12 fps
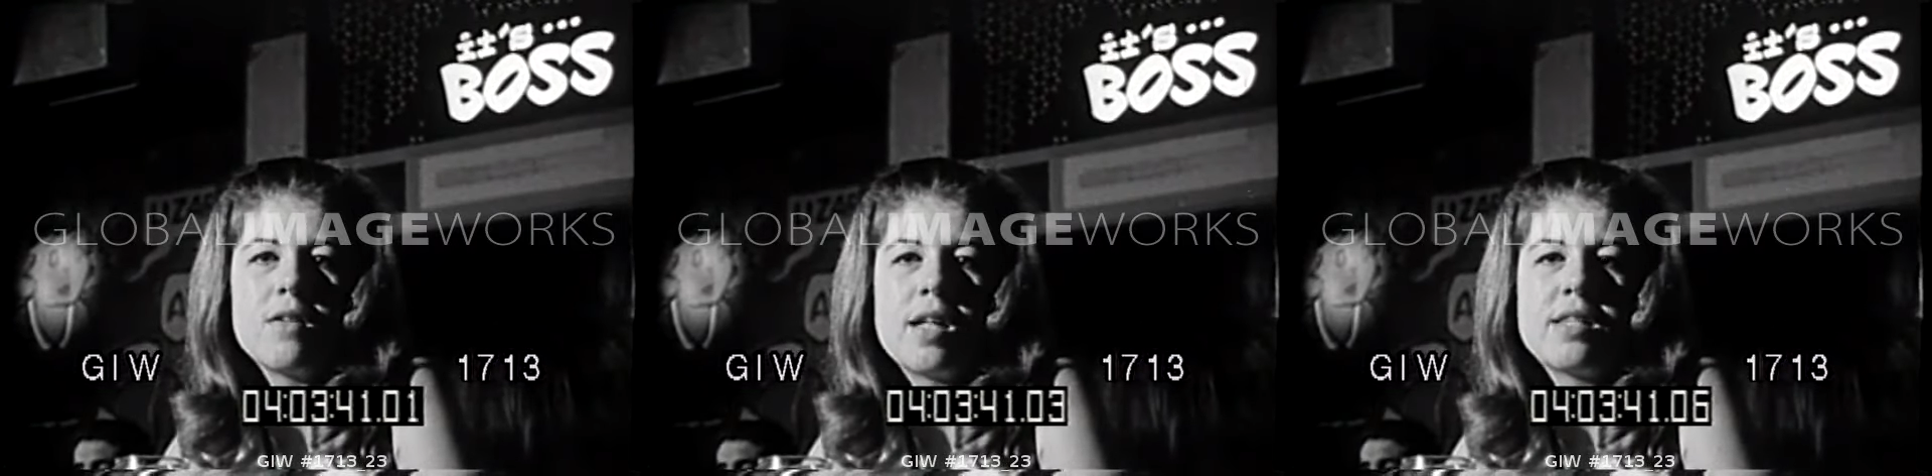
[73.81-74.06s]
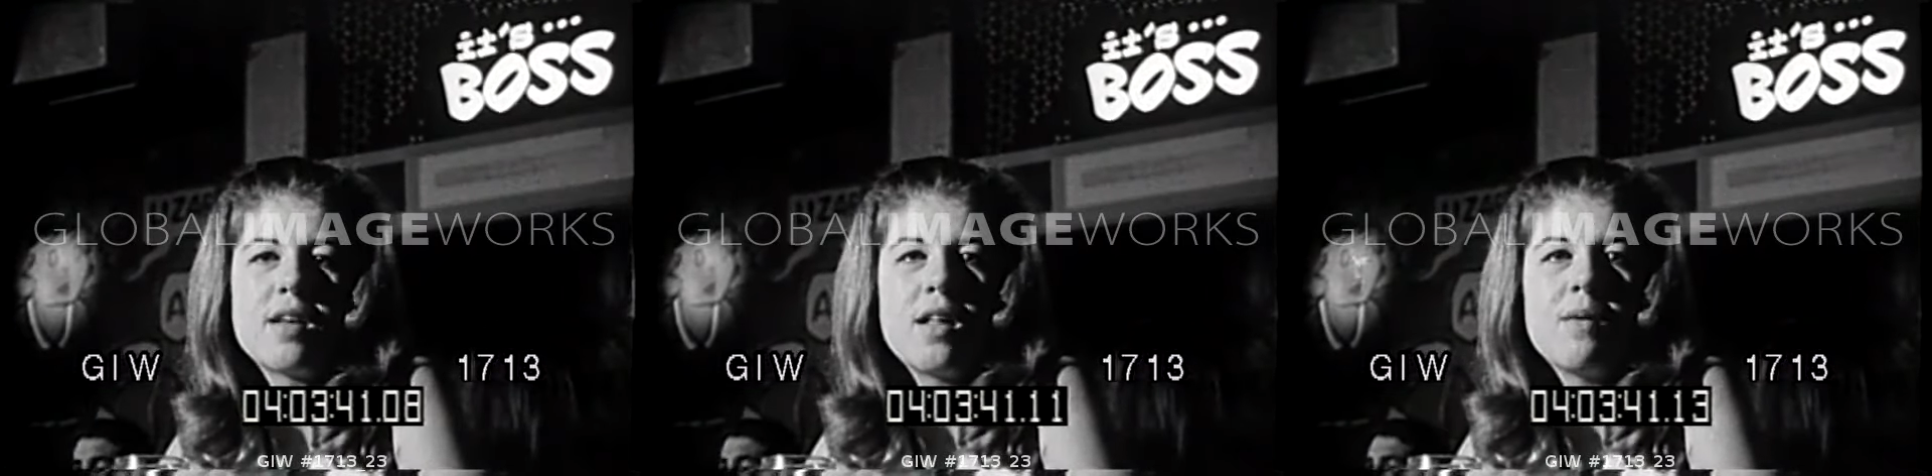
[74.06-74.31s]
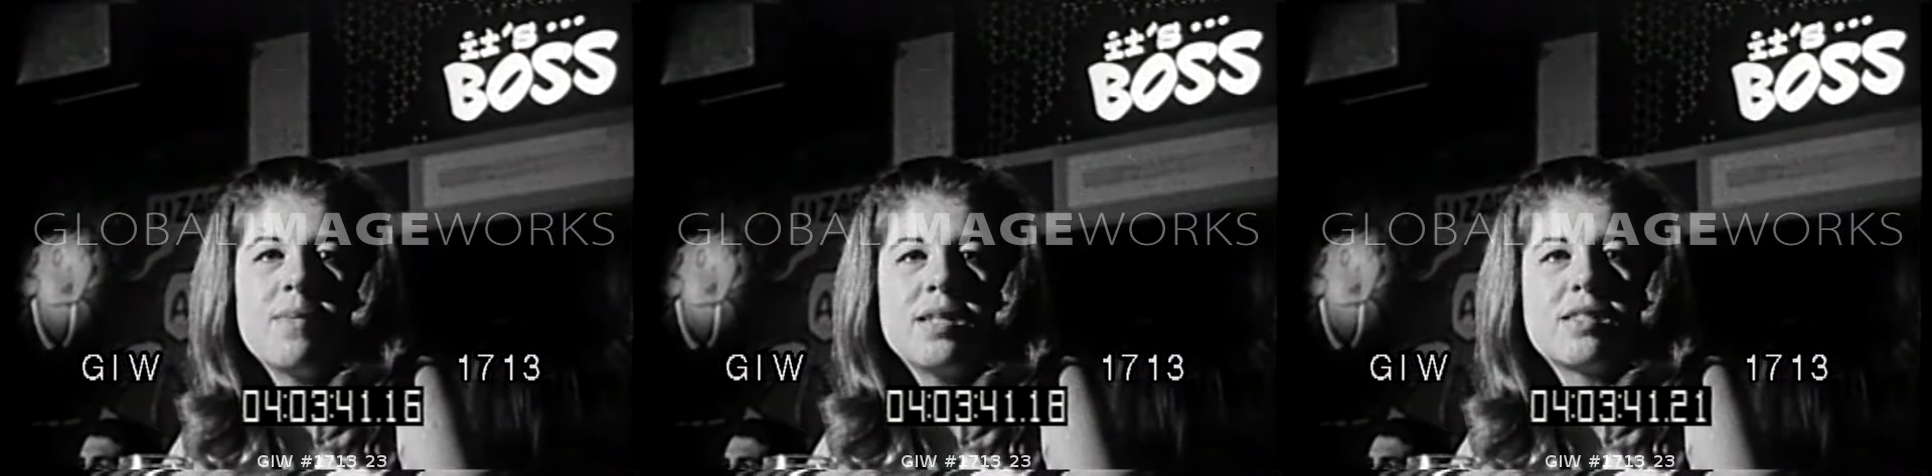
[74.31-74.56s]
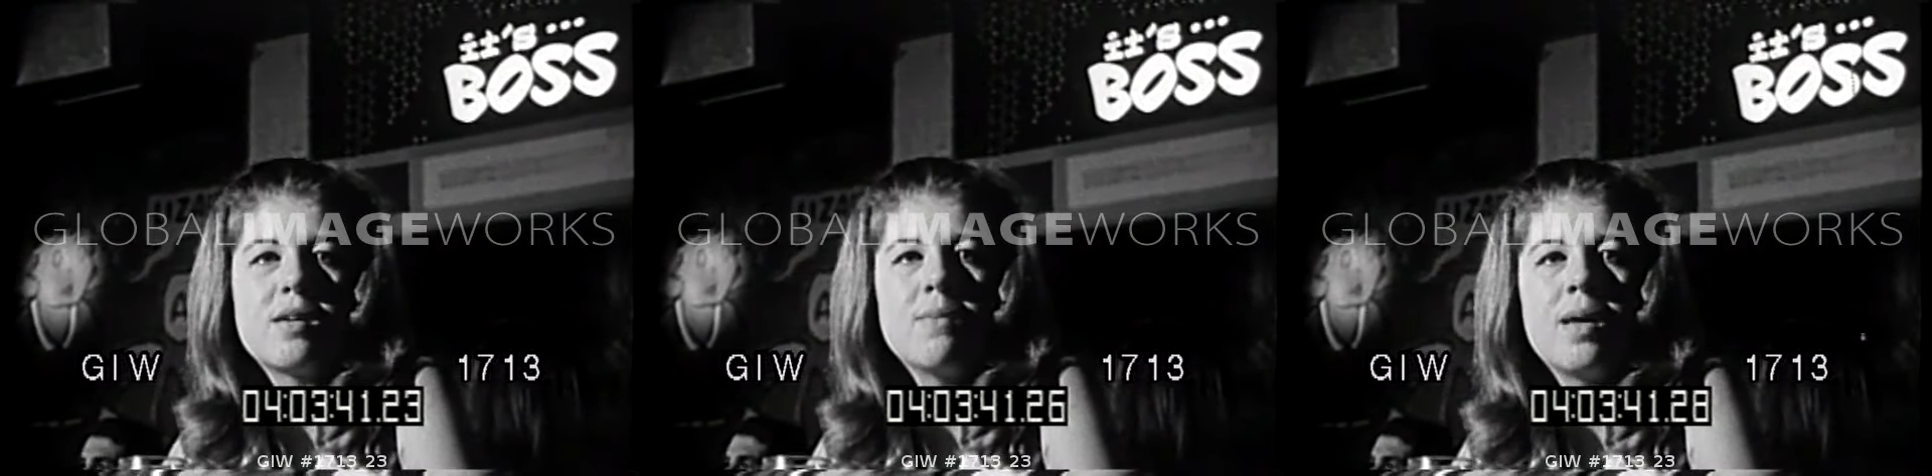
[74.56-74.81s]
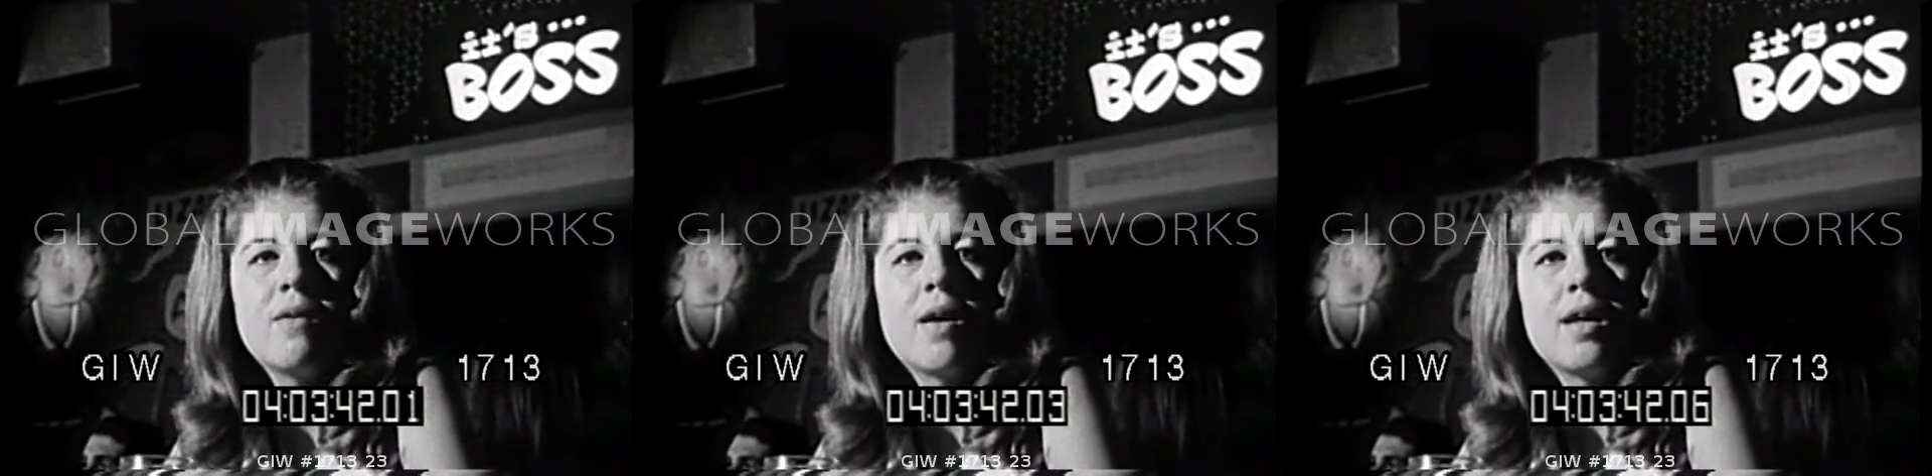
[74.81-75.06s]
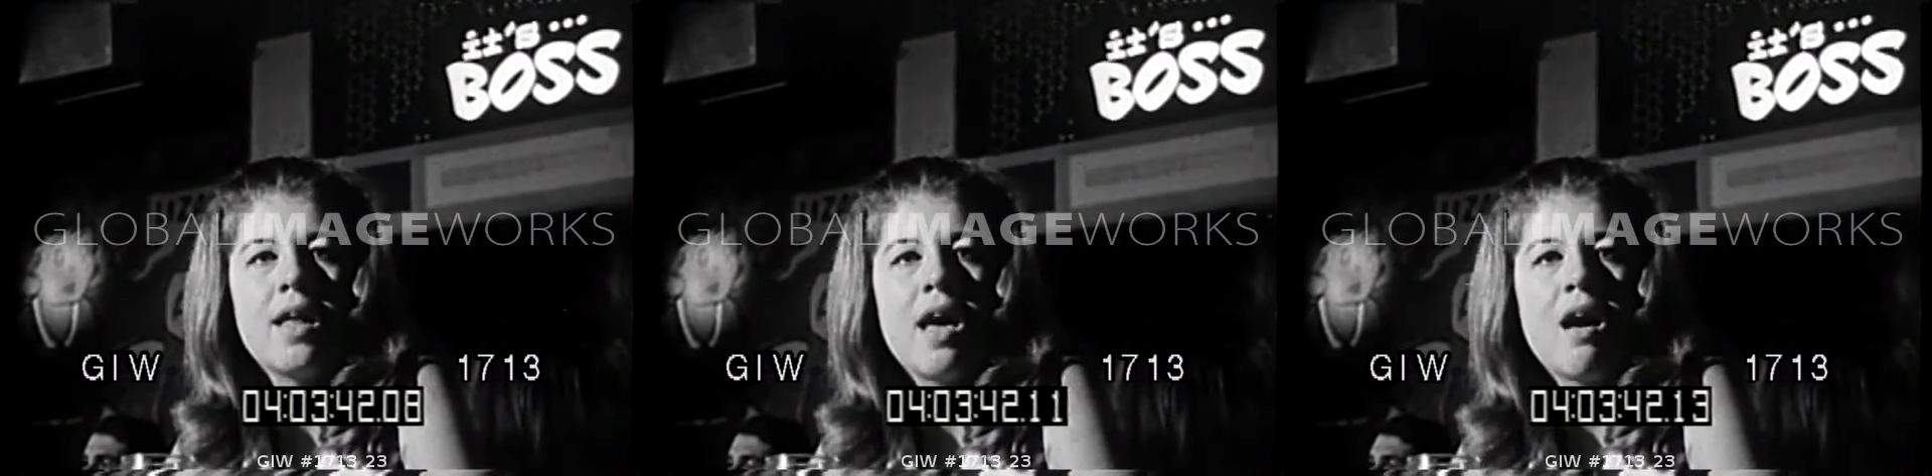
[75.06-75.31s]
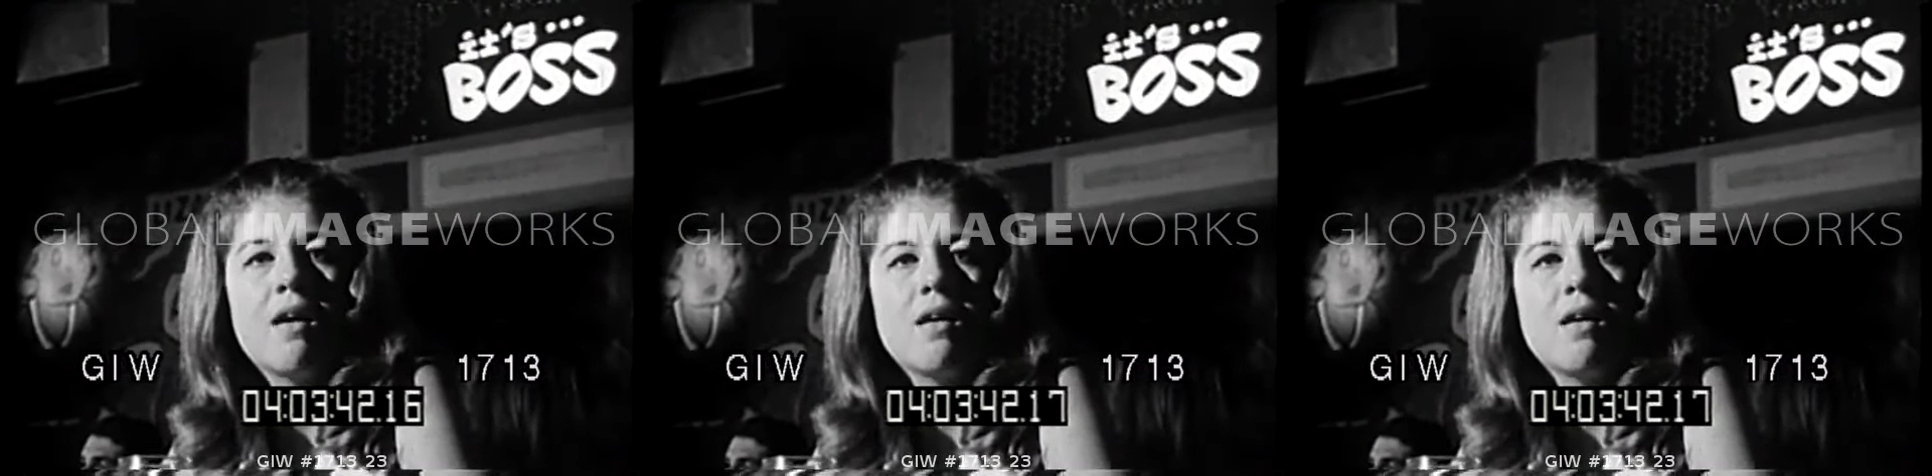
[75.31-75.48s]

That's all it means to me right now.